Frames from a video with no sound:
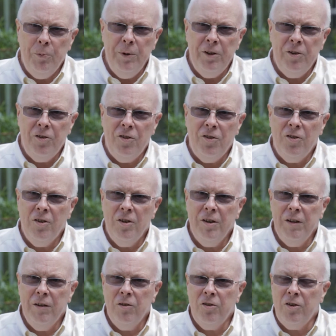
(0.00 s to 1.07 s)
with
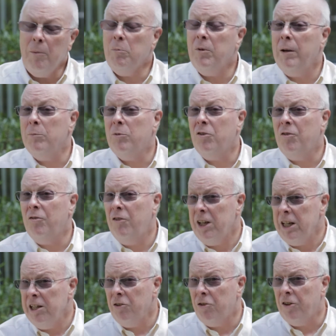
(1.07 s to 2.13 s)
sometimes
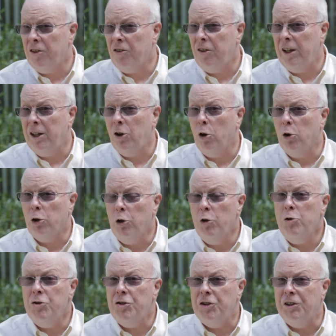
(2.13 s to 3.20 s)
very interesting
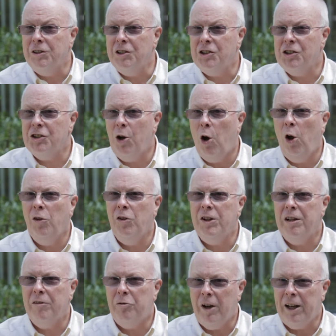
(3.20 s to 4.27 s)
conclusions on
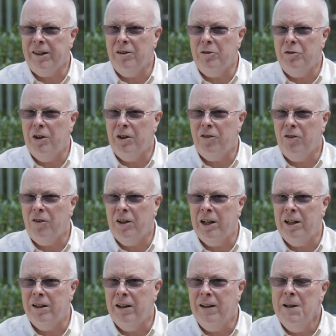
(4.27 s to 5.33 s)
the effectiveness
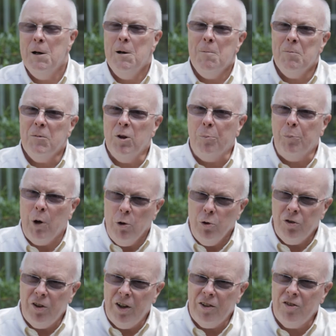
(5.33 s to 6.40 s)
and the
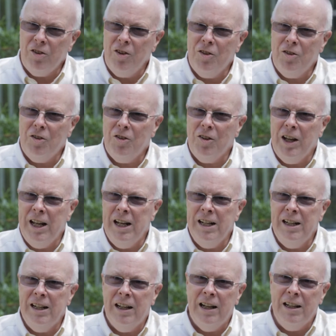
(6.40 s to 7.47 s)
processes
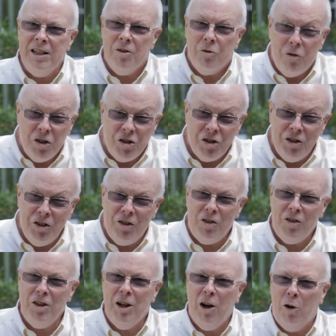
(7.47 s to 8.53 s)
and the
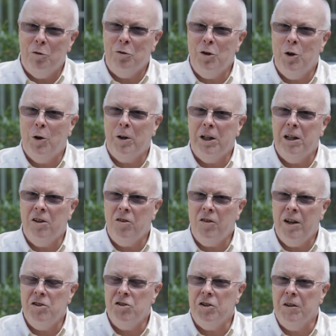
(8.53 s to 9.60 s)
efficiency of the
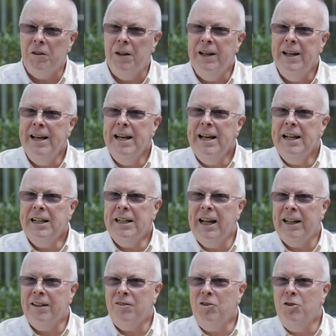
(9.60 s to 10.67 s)
organization
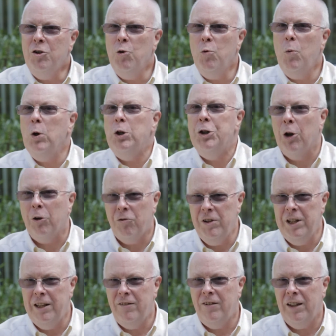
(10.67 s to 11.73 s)
that you would not
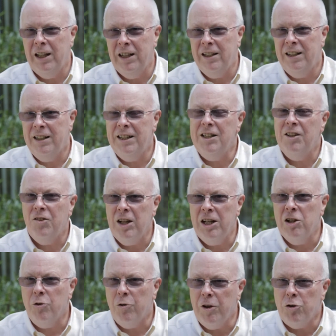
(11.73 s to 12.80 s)
read in these
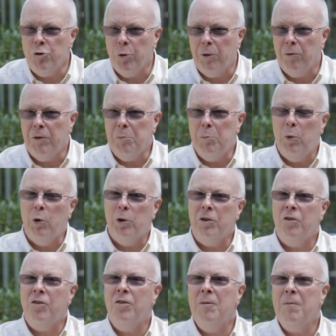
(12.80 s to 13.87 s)
individual
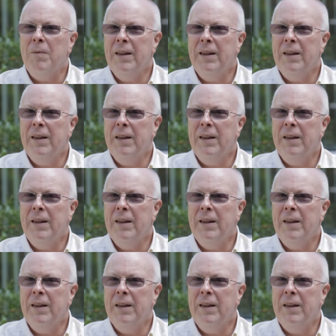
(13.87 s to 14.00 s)
reports.